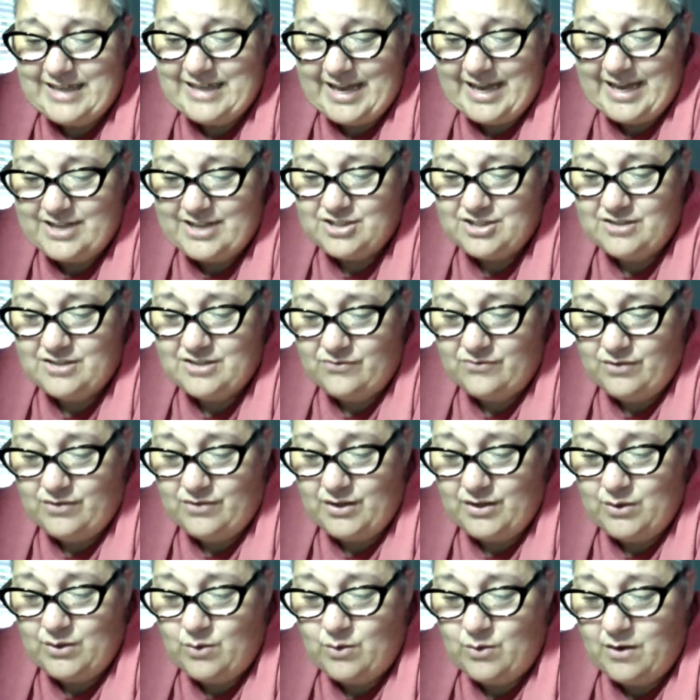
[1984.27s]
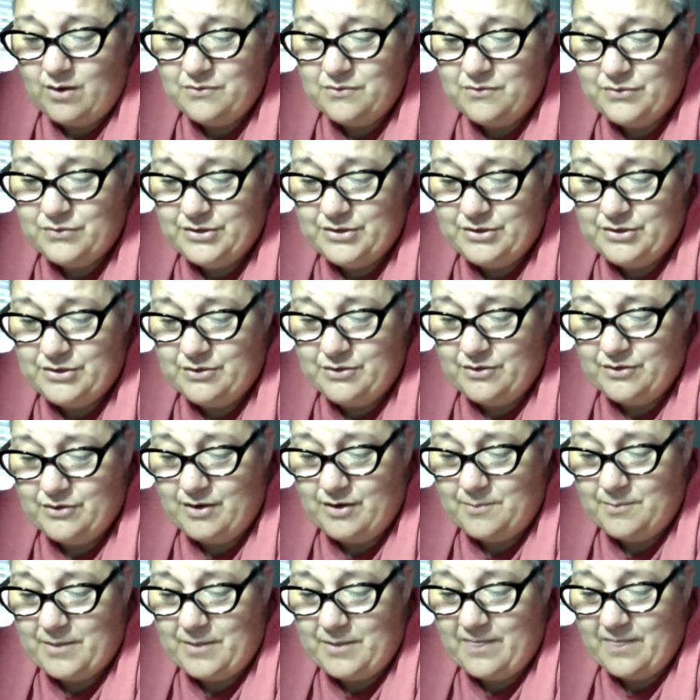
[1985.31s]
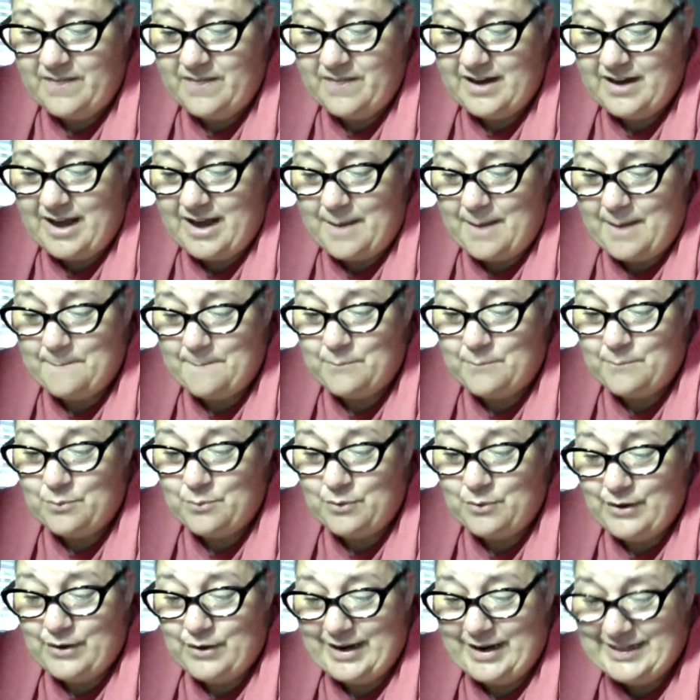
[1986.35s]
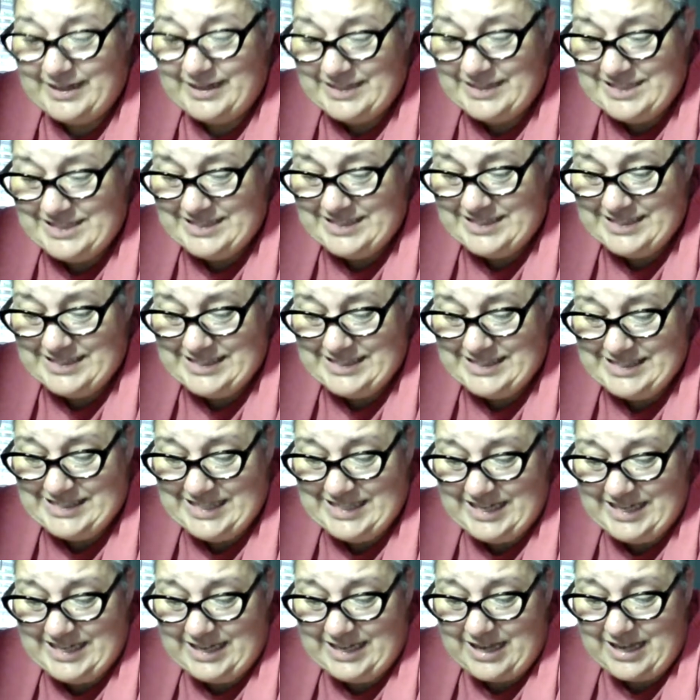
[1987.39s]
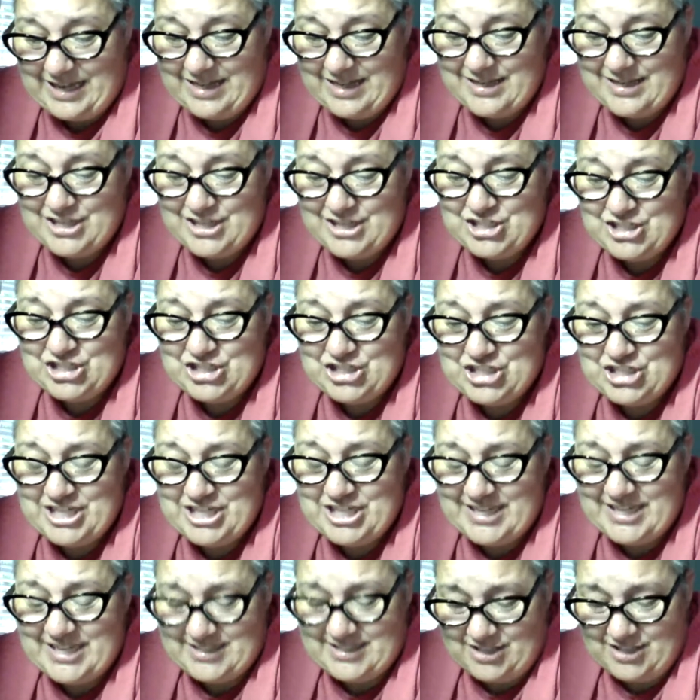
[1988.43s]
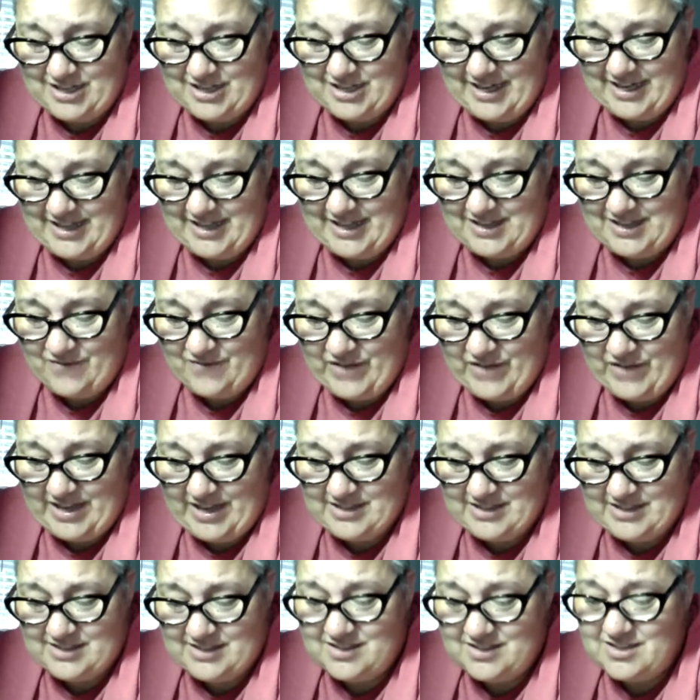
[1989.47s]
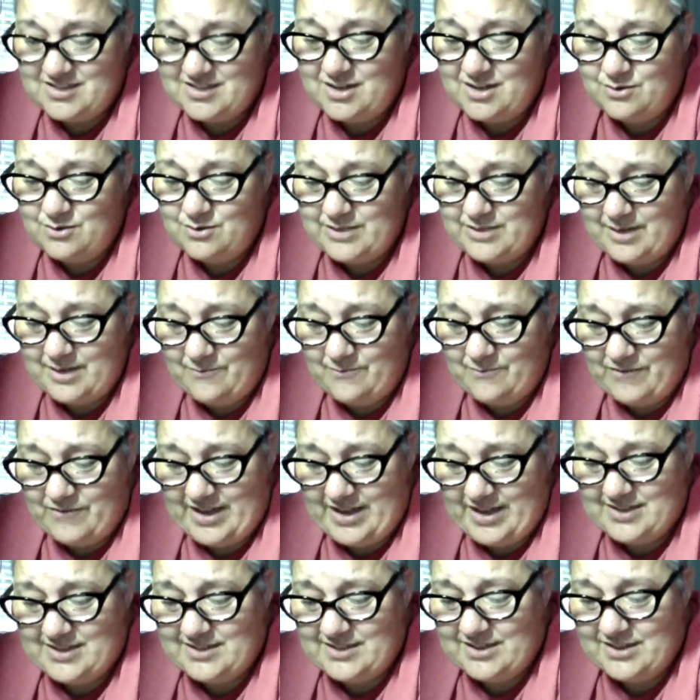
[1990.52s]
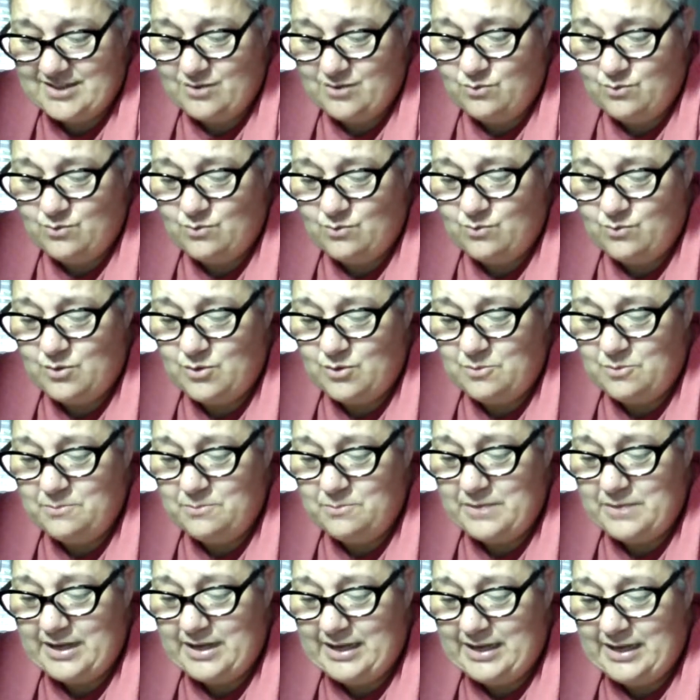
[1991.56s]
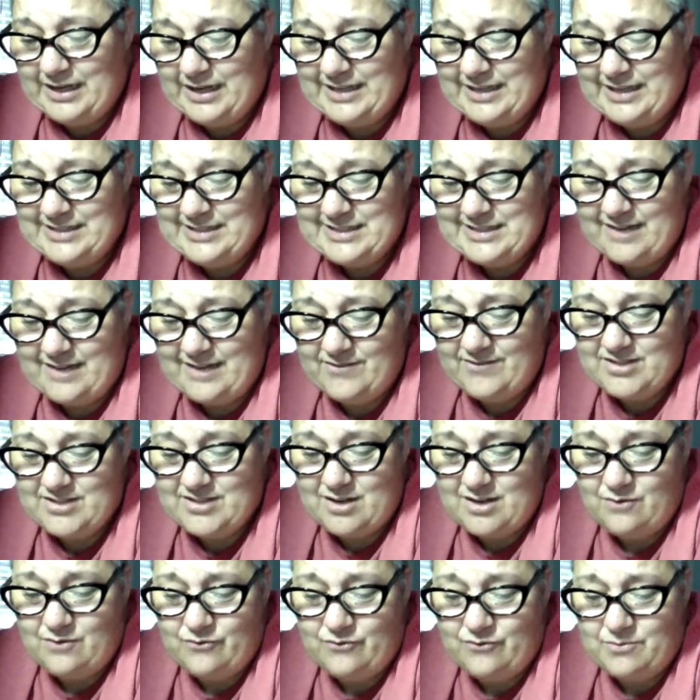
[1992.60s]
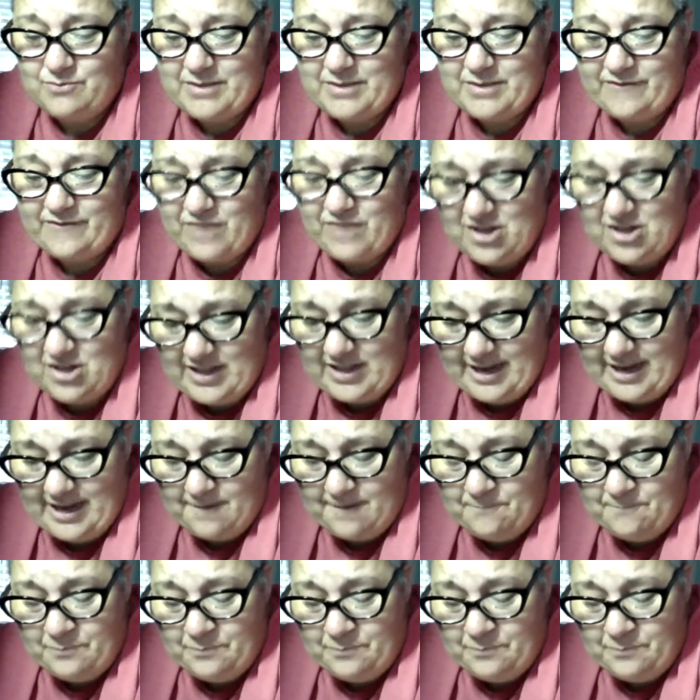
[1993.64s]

catch the flu over in Europe, that I'm pregnancy sick, the shit's gonna hit the fan so damn fast there won't be any safe zone from the fallout.